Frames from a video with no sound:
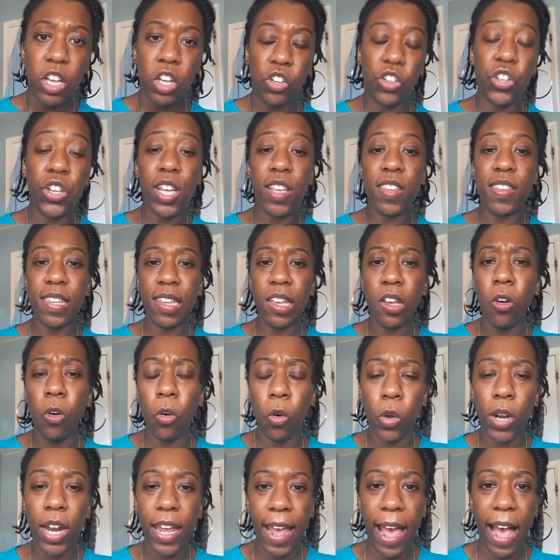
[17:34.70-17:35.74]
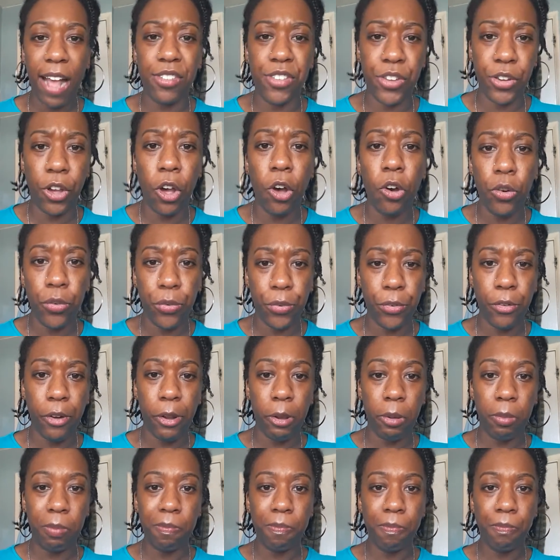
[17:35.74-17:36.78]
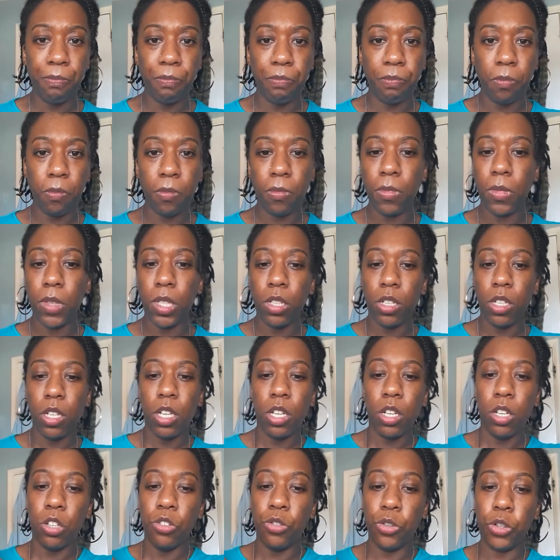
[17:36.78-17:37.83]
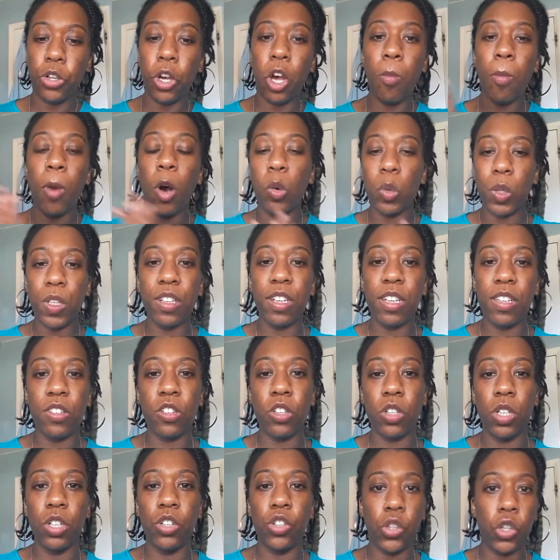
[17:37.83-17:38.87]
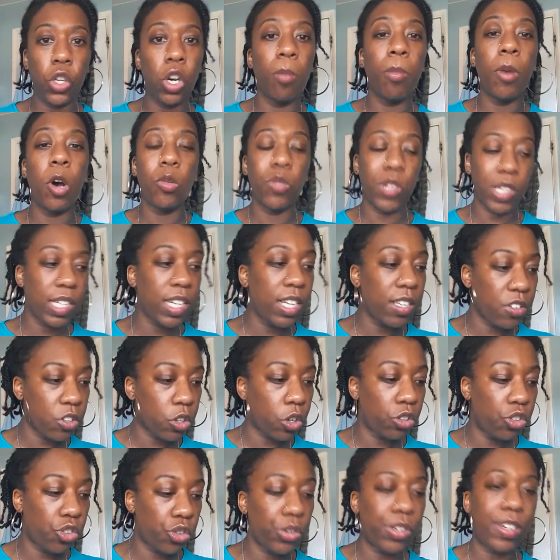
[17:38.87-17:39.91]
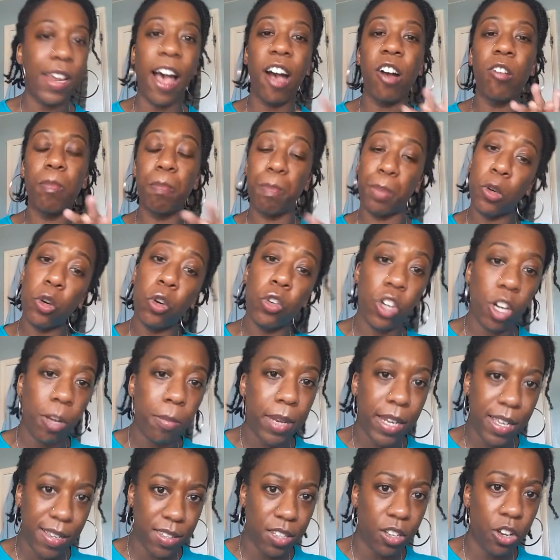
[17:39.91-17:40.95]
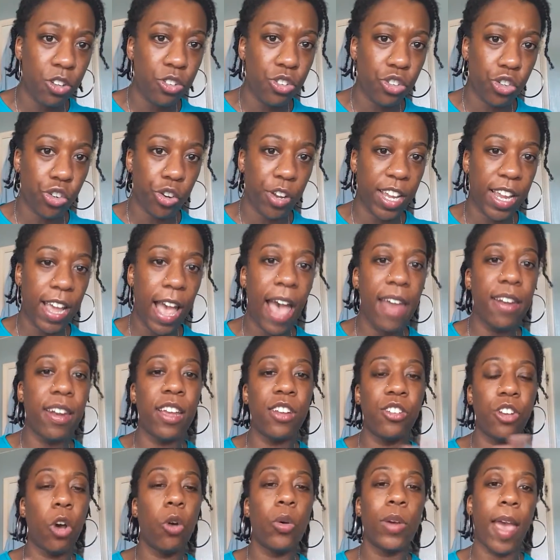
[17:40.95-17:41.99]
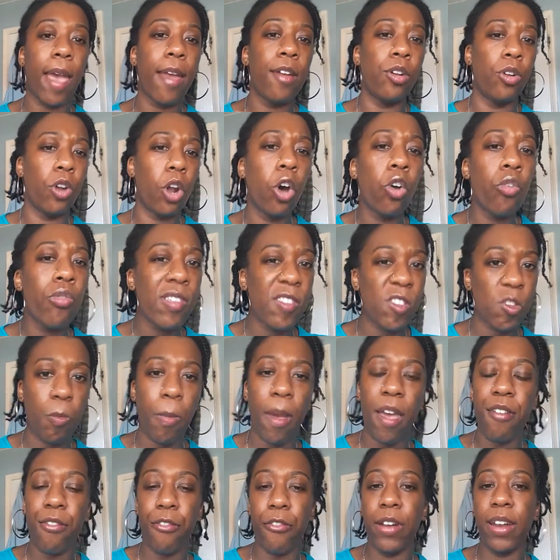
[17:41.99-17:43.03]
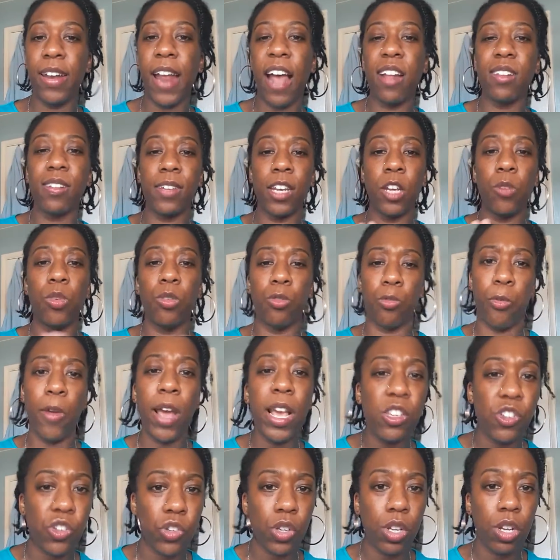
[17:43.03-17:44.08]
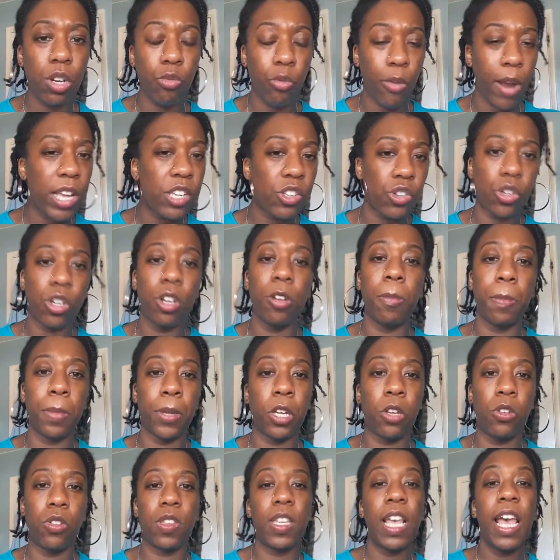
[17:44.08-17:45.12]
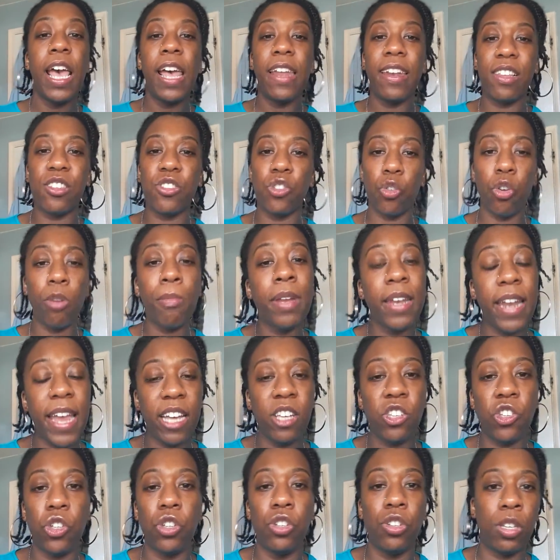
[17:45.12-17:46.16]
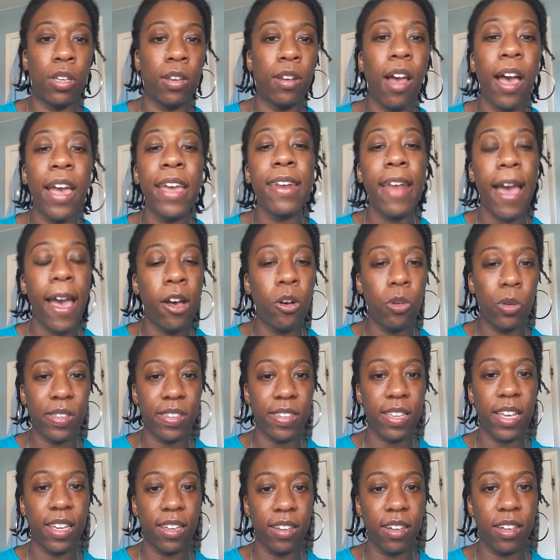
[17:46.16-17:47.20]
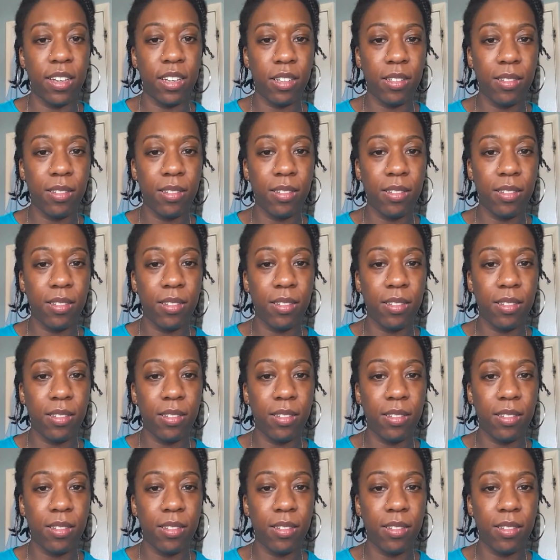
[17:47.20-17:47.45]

Do you see all they had to go through to come over to this country, to help build up this country, and they don't get no respect for it? It had to do with racial abuse, discrimination, denied housing.